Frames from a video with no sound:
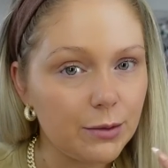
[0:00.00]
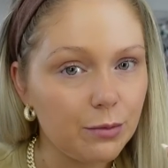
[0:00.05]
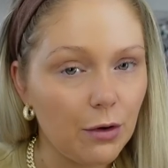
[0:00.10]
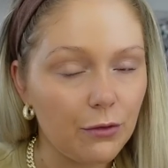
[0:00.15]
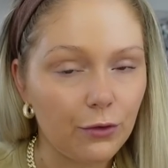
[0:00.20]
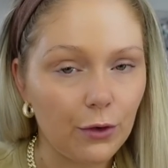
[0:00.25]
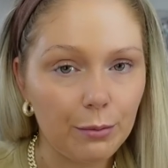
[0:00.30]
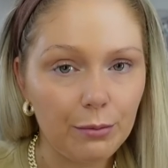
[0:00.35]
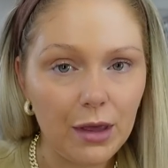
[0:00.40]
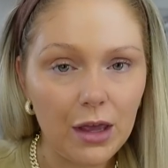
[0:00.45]
But
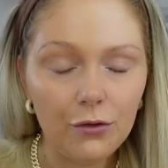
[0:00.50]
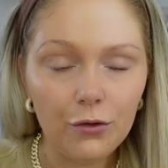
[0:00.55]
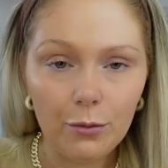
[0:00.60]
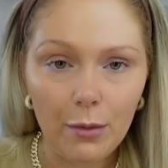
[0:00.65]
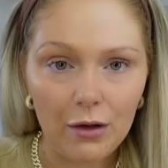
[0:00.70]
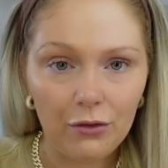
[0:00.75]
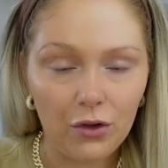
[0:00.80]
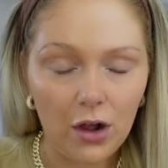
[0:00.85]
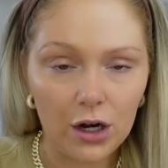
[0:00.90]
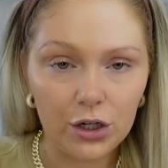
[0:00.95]
for me, for
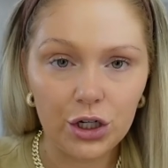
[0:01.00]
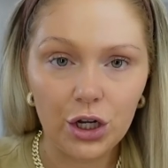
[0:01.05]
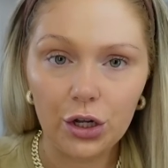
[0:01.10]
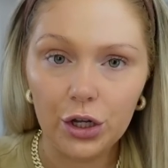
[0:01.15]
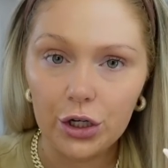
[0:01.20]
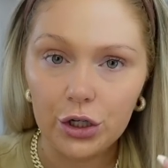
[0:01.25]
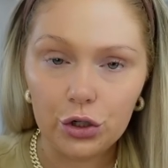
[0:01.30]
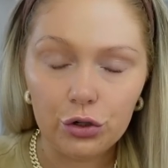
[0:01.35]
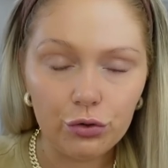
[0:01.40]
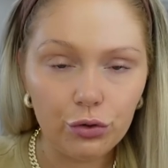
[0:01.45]
my vlog channel,
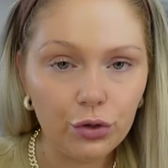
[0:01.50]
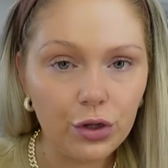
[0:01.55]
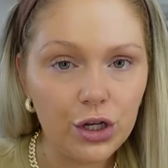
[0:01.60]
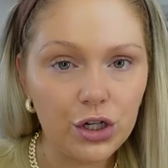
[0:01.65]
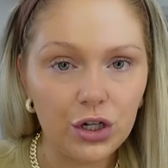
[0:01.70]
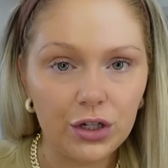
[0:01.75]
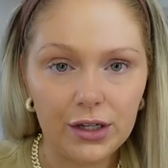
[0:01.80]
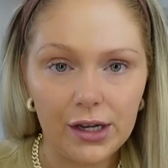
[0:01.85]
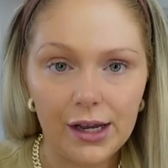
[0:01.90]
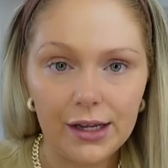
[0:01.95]
it truly
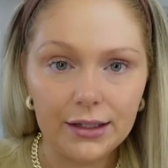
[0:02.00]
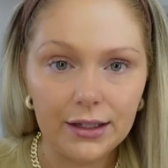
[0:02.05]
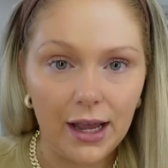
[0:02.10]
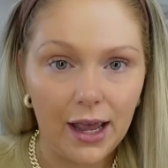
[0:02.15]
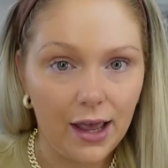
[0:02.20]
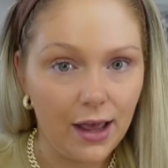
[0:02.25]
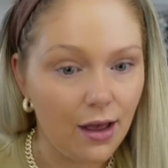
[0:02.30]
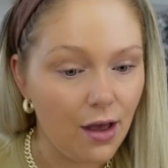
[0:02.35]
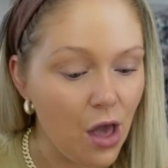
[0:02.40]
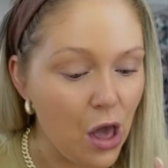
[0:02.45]
just is
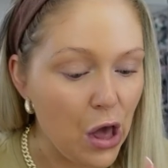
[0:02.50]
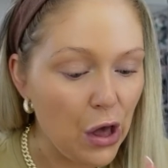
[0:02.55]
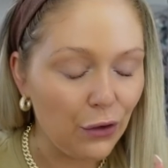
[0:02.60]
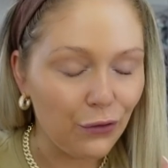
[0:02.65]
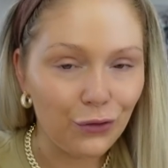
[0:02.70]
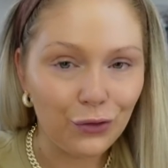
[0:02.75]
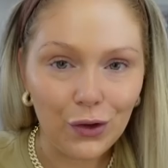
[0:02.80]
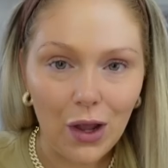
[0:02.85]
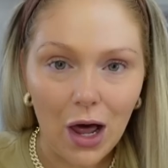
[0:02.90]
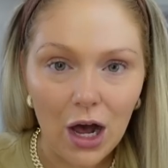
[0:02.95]
a
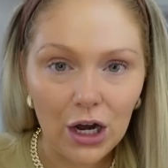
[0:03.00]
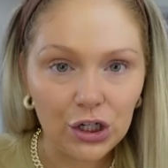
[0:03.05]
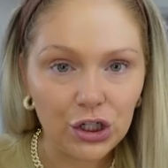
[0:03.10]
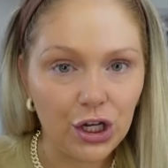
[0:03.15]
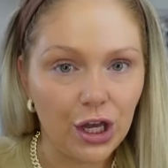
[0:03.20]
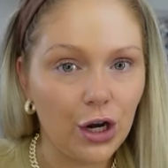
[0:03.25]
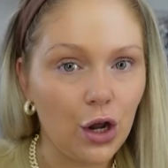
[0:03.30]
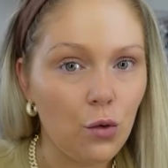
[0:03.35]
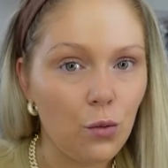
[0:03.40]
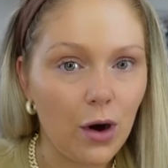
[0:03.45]
vlog
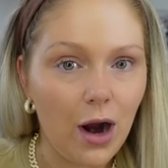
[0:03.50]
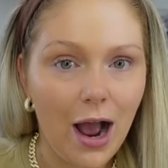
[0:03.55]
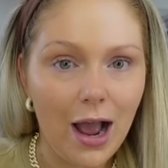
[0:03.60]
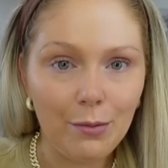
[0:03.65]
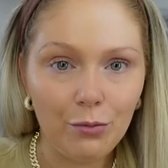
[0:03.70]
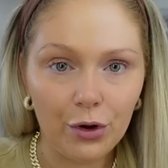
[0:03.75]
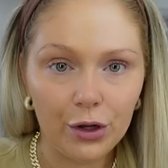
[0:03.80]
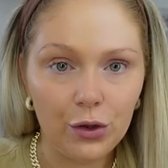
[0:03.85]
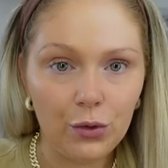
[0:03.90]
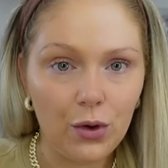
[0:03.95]
channel where I
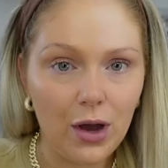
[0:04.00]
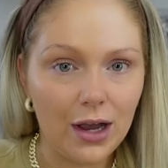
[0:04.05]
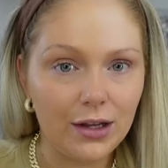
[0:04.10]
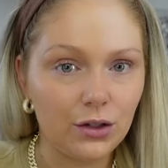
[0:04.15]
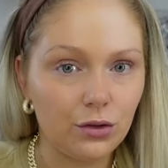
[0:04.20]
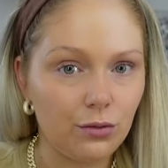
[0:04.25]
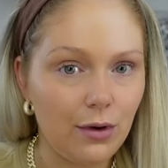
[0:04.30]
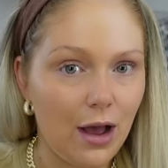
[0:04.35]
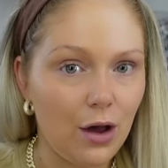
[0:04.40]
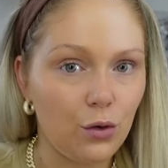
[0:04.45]
bring you guys
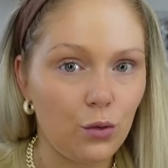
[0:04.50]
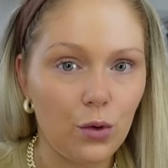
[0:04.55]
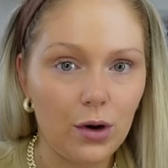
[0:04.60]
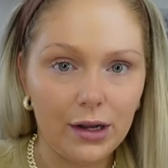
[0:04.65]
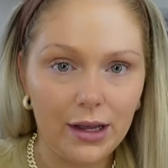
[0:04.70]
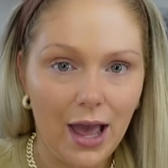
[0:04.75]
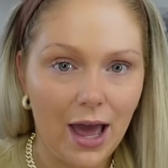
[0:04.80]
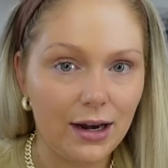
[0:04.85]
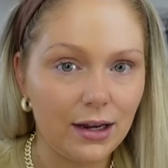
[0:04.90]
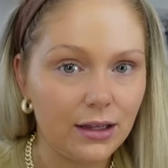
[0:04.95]
around
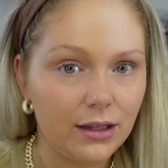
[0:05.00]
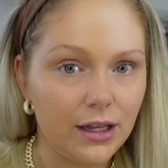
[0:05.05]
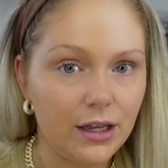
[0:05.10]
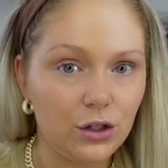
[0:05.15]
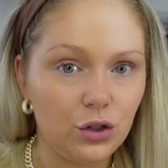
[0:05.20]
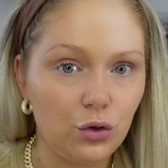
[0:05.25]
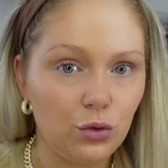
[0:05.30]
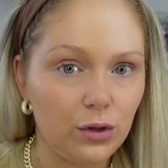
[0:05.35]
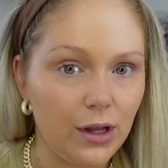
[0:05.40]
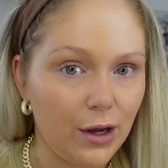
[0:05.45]
organically
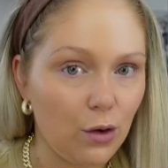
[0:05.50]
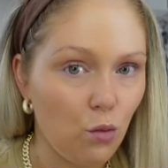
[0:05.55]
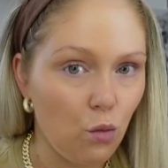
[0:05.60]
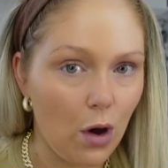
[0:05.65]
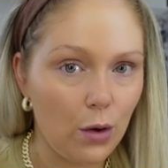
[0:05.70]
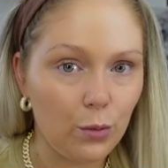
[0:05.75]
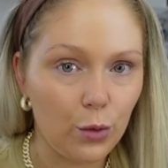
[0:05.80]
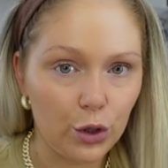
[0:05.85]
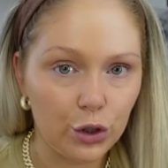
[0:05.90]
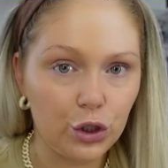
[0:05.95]
to like
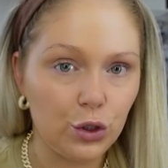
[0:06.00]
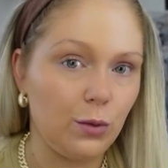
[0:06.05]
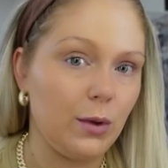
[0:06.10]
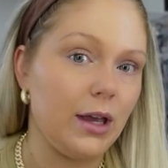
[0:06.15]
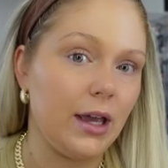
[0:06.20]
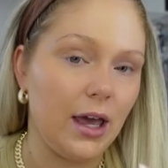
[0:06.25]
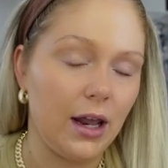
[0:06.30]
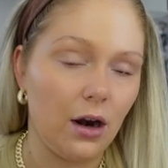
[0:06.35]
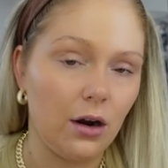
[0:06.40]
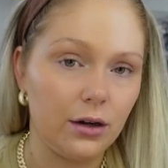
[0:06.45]
what we're
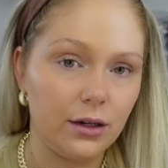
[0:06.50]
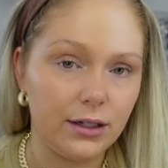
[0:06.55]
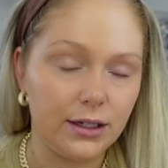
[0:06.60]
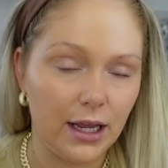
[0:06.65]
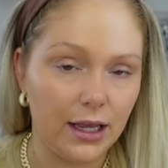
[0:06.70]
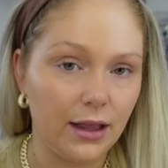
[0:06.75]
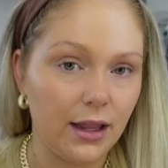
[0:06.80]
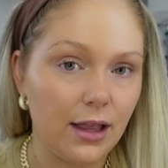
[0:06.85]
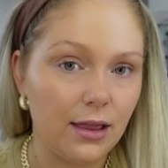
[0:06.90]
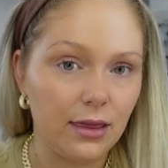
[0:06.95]
doing in our
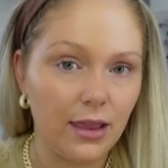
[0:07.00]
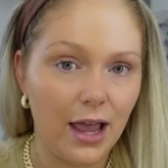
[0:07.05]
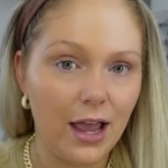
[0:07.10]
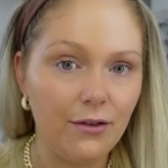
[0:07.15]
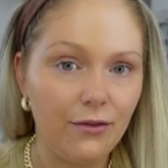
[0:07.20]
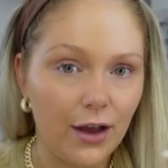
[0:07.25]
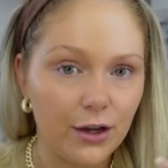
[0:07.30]
daily life.